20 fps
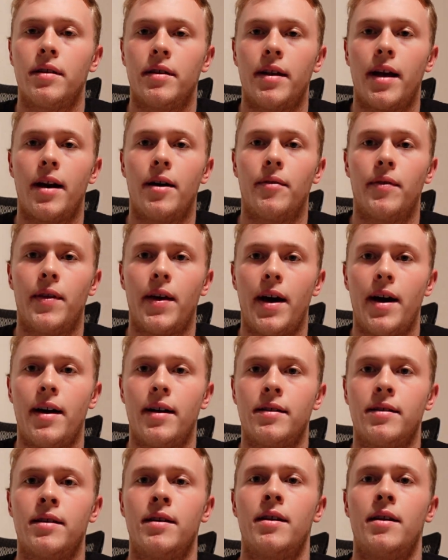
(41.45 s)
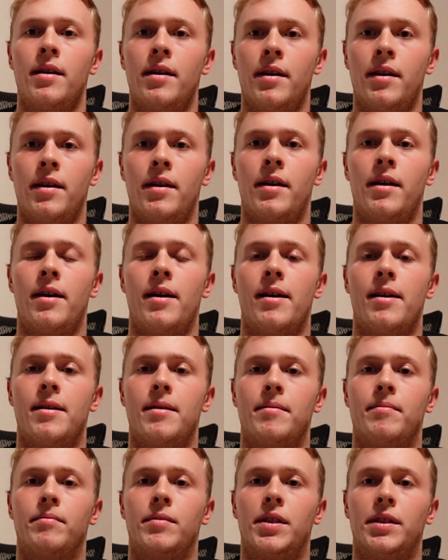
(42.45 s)
Now that
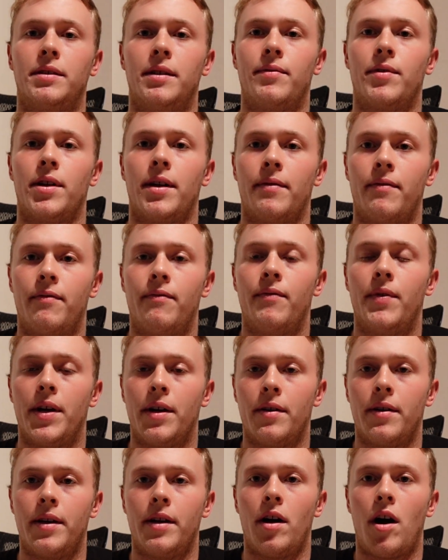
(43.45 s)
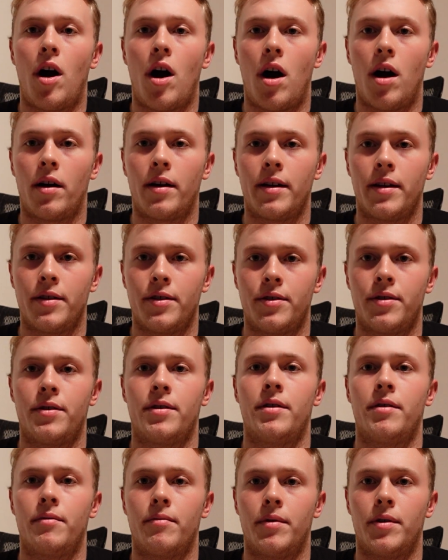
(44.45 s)
um, delivered a very
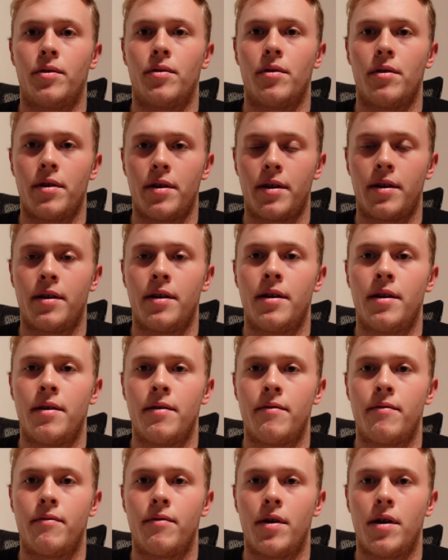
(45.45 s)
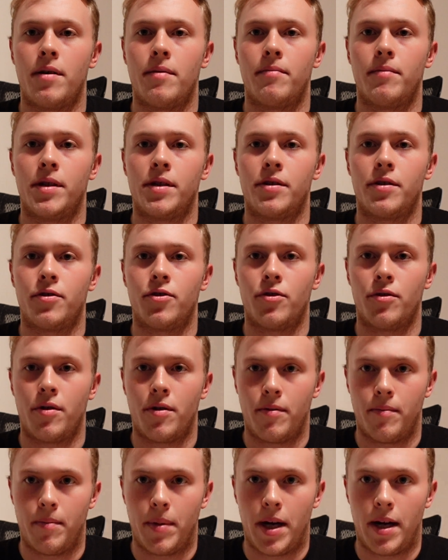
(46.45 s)
hawkish rhetoric from Mr.
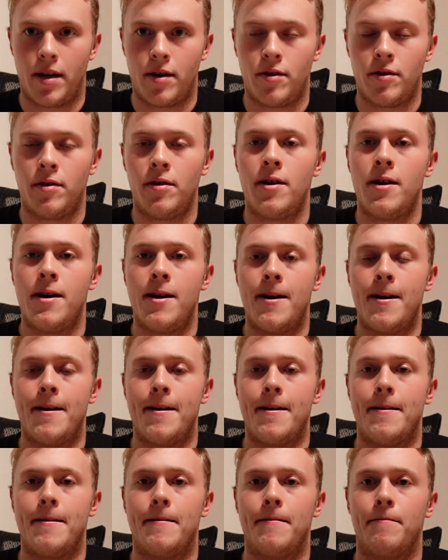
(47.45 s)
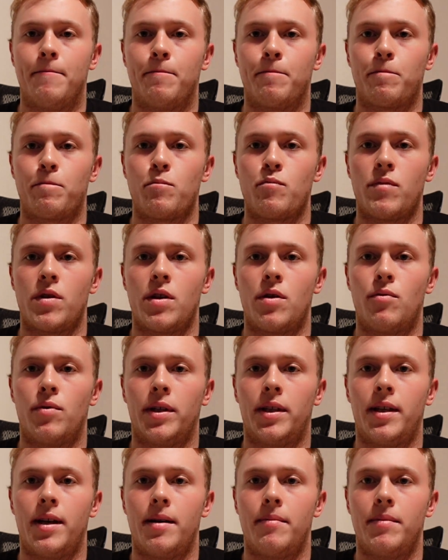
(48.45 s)
Jerome Powell. Um,
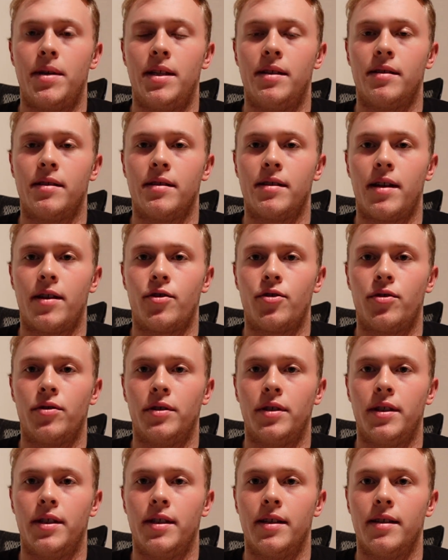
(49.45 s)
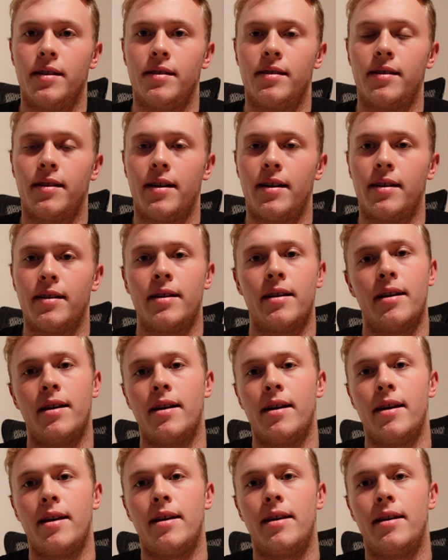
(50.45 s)
what that means essentially is that
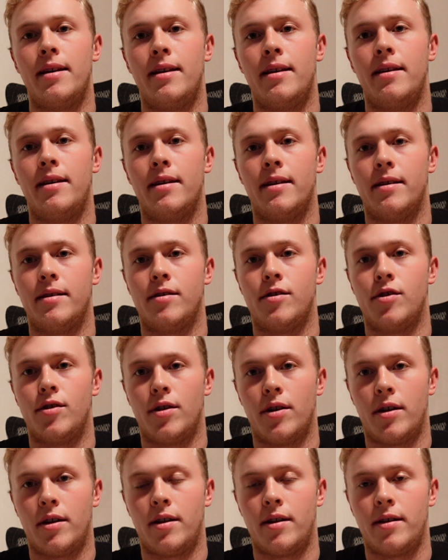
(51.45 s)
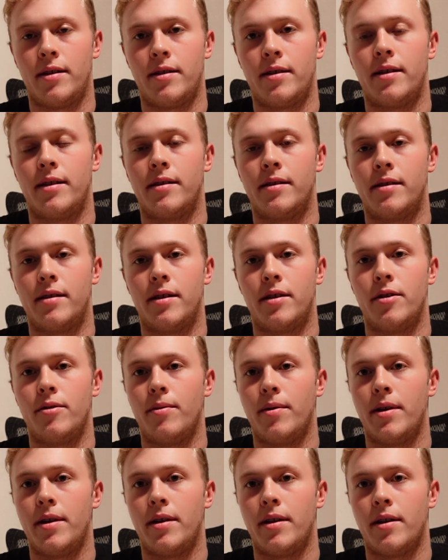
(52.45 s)
he is not
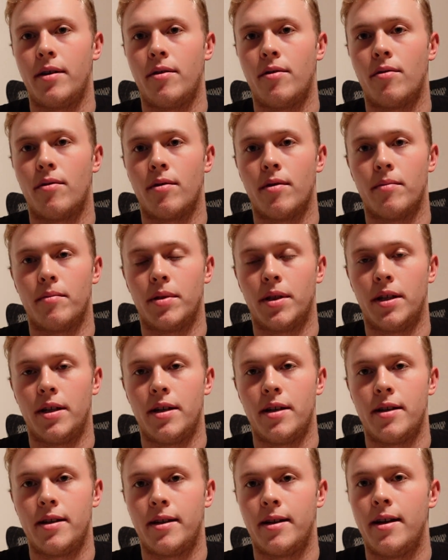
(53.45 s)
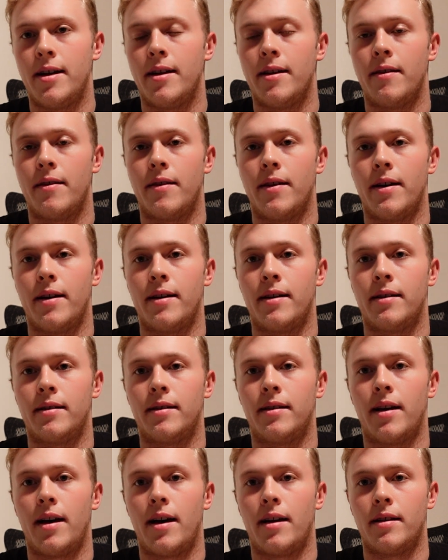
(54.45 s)
insinuating or implying
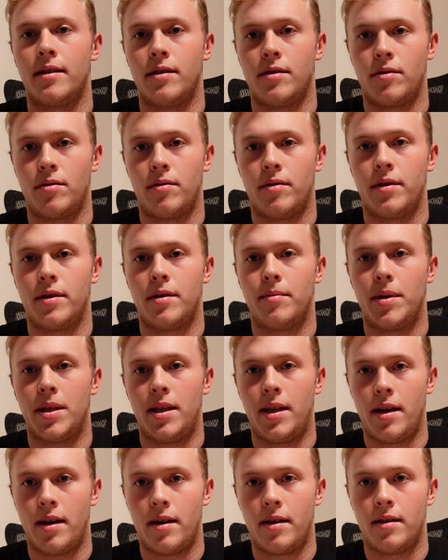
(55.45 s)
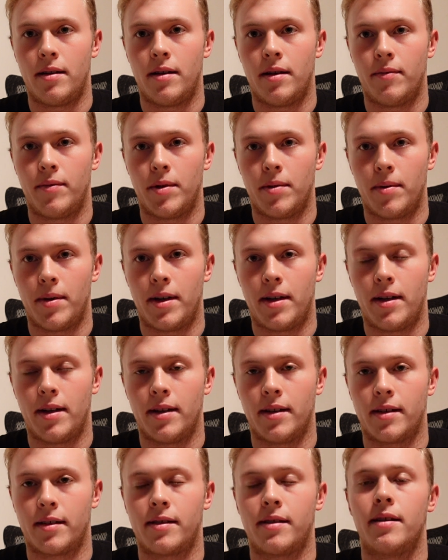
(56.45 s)
that that is going to be the end of the rate
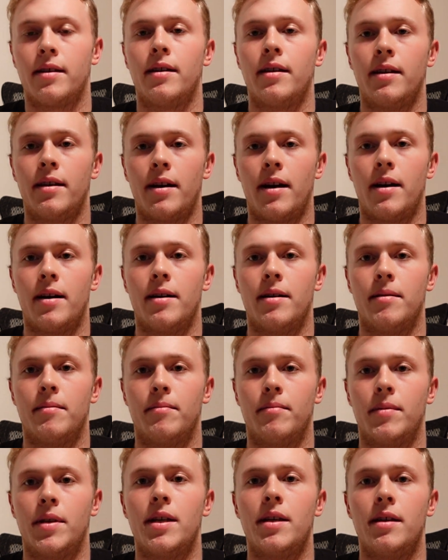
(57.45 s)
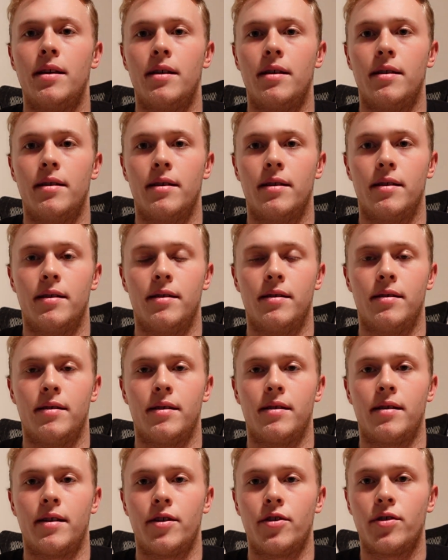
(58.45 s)
hikes. Um, he is
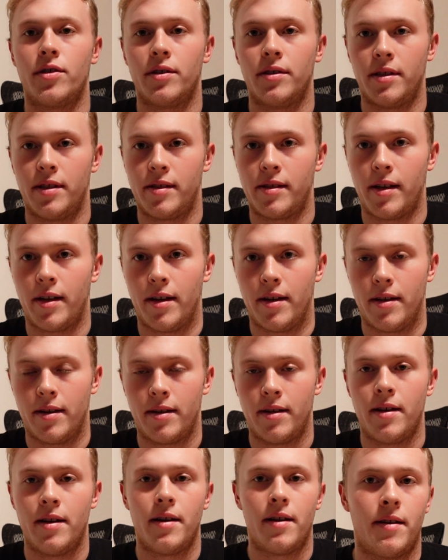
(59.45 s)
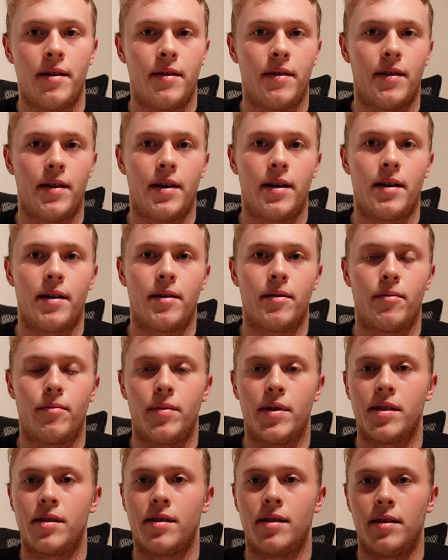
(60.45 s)
essentially saying that
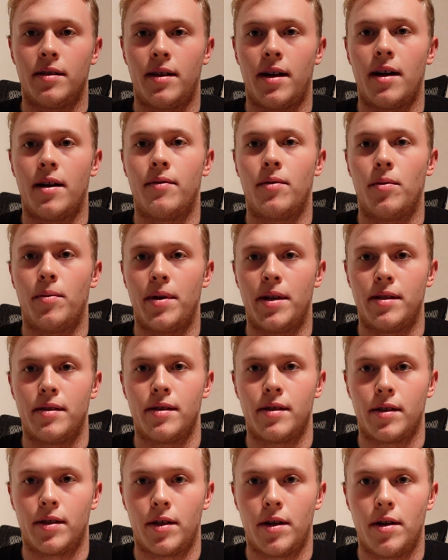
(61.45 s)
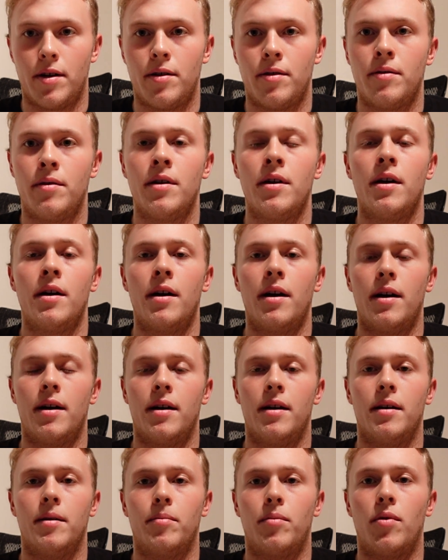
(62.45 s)
we still have a ways to go.
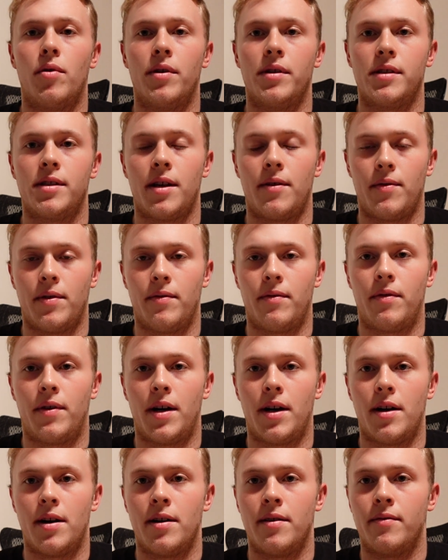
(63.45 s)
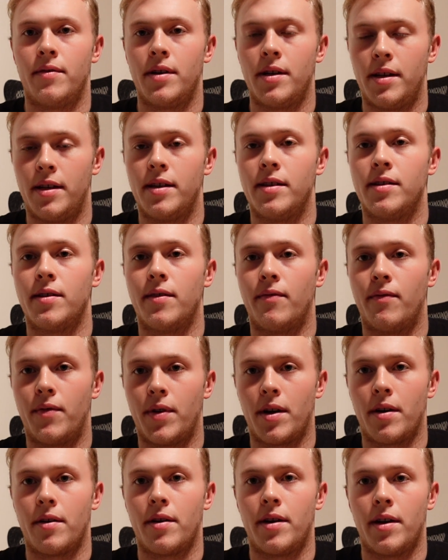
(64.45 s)
Uh, 0.75 is a
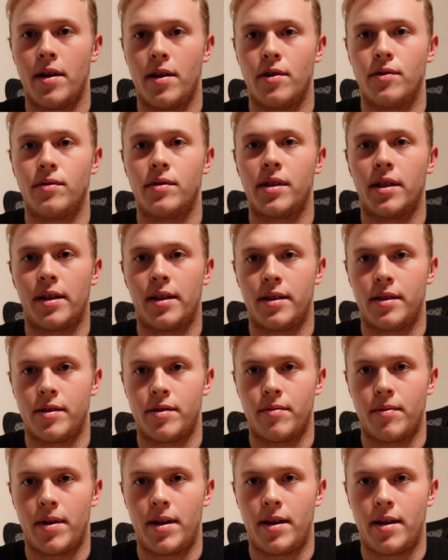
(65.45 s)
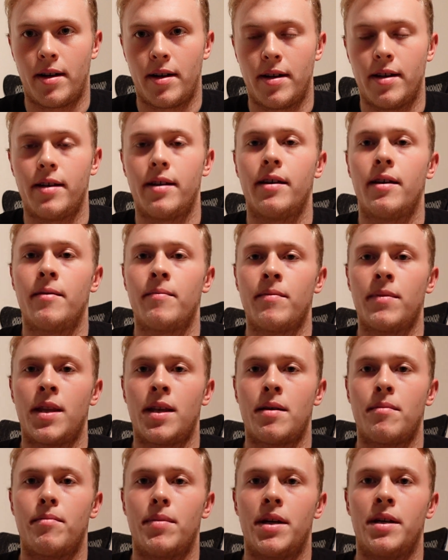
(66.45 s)
very outsized rate hike
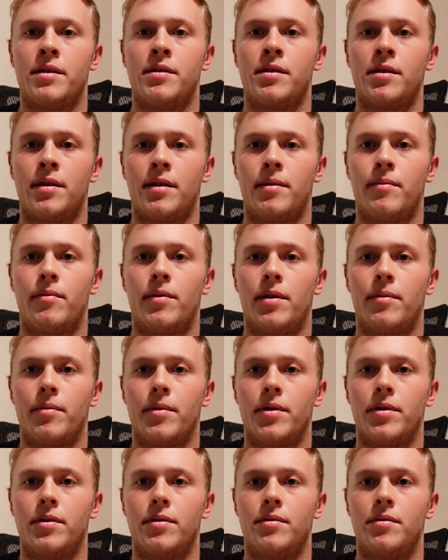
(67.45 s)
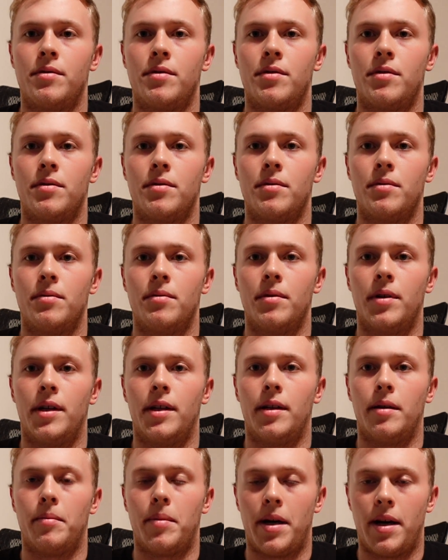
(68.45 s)
based on what we're used to
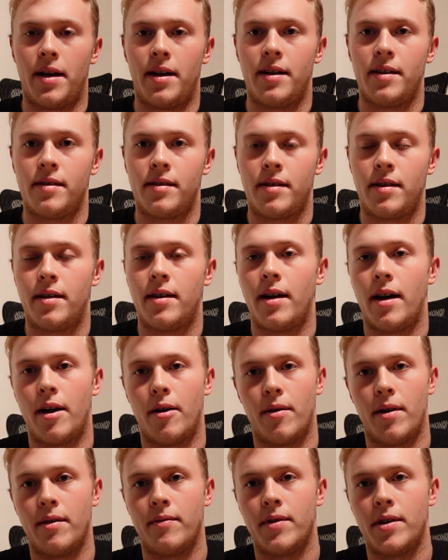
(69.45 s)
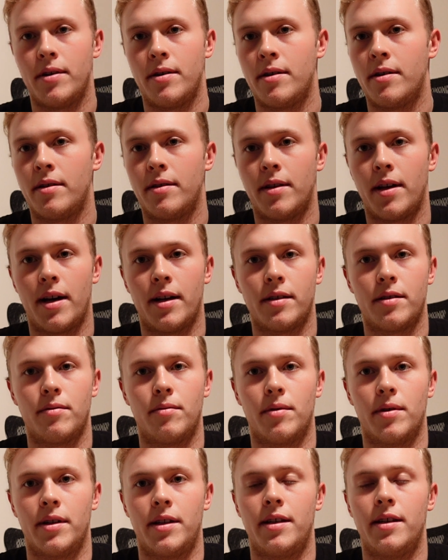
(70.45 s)
in the past. However, that's
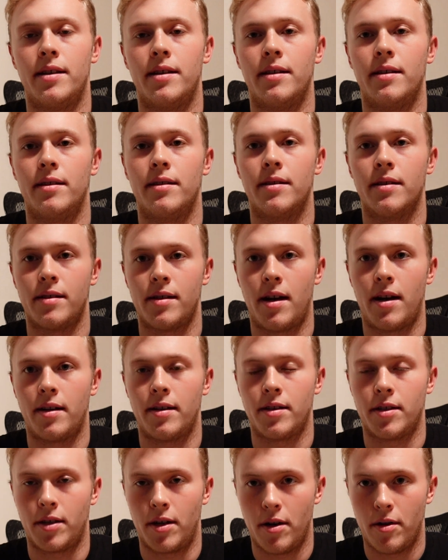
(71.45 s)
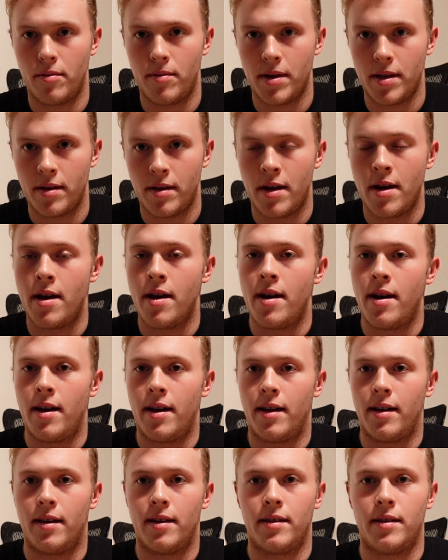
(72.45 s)
what he decided to go with,
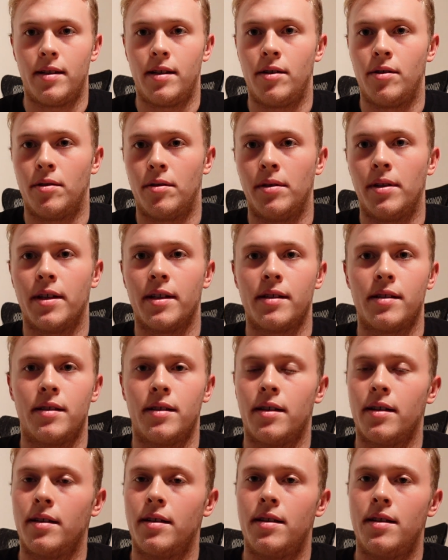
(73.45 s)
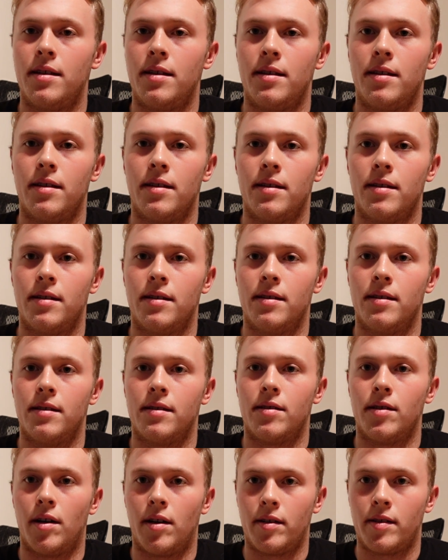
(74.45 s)
and he told us that he
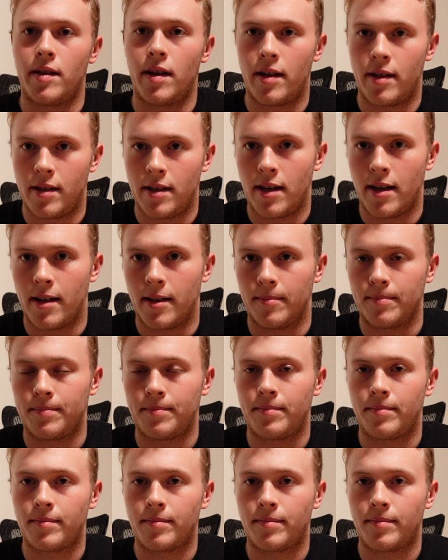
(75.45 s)
is not done yet.